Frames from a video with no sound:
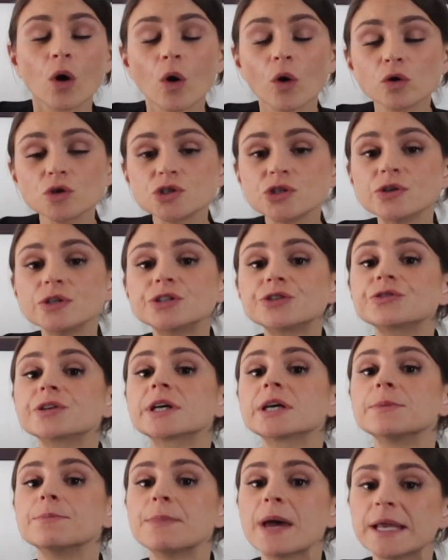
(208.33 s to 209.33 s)
Also, it's
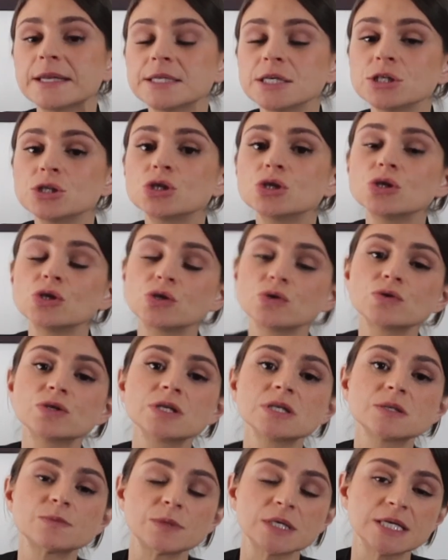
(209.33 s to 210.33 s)
recommended to use
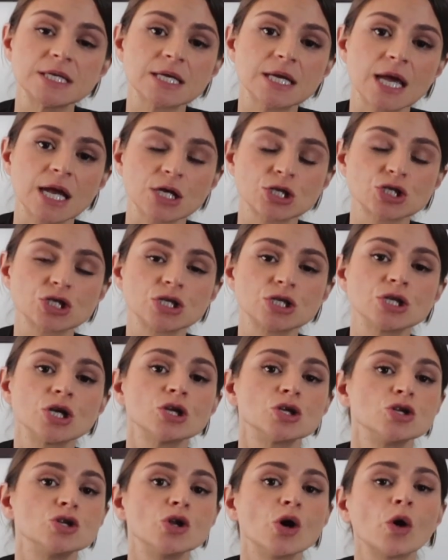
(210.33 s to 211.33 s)
this
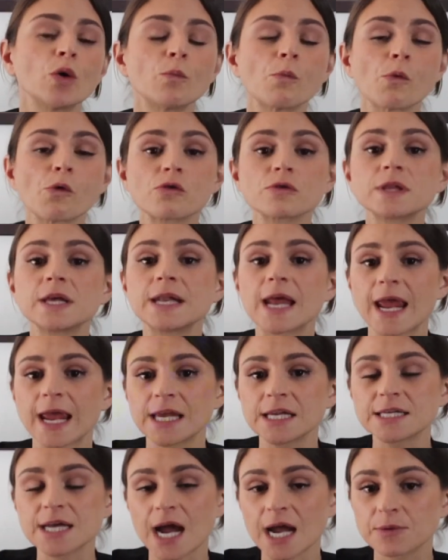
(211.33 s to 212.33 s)
medication no more than
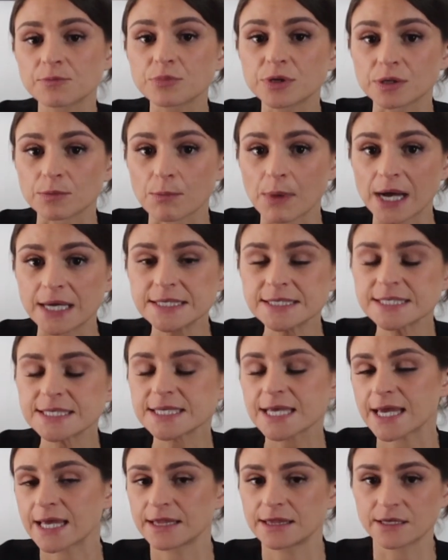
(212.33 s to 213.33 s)
8 times per
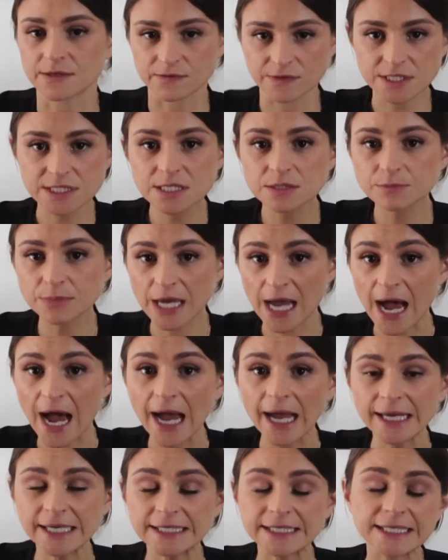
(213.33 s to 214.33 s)
month, and the reason
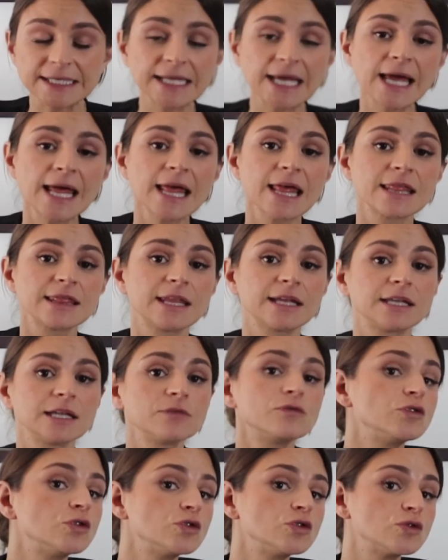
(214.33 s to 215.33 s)
behind it that
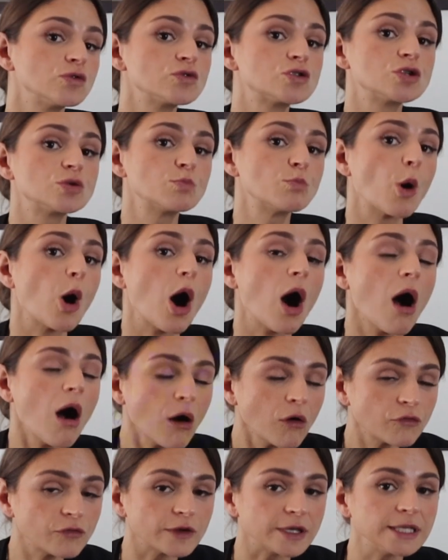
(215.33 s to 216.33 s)
if you use it more
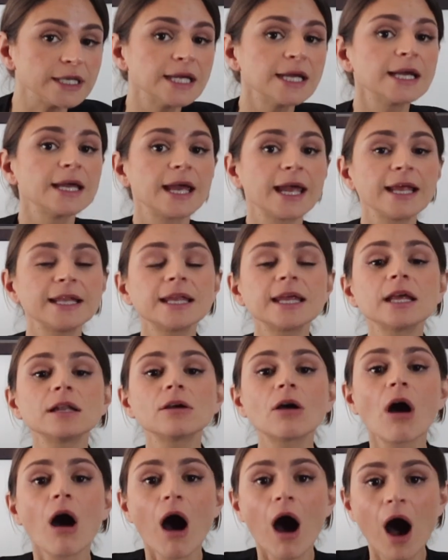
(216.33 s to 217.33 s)
often, it
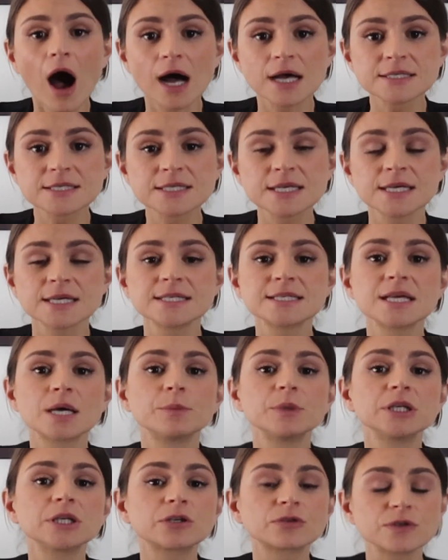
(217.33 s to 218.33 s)
can cause
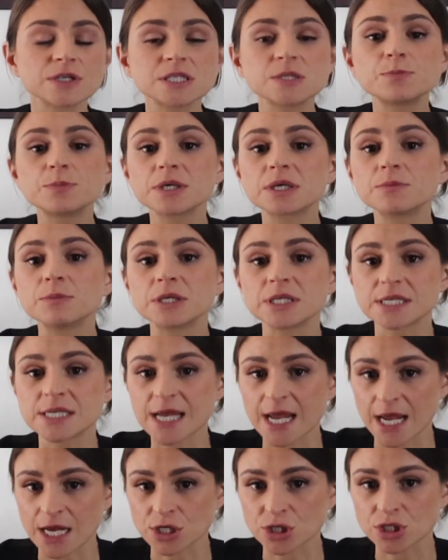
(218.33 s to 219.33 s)
some increased
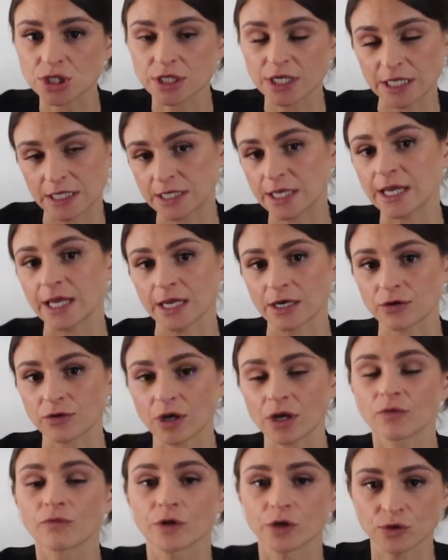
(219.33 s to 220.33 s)
pigmentation in the
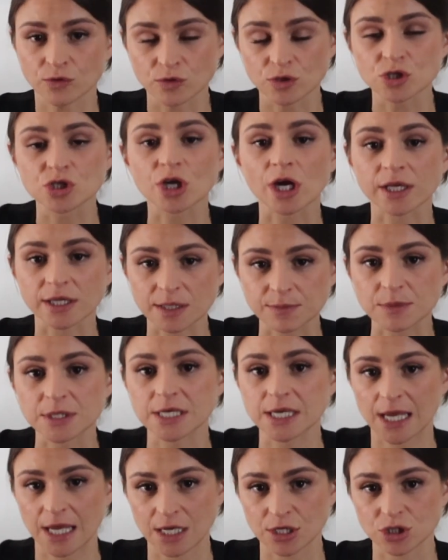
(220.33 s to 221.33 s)
area where you inject the
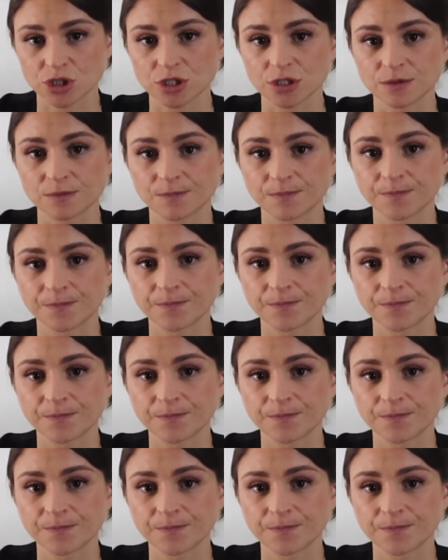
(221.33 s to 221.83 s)
medication.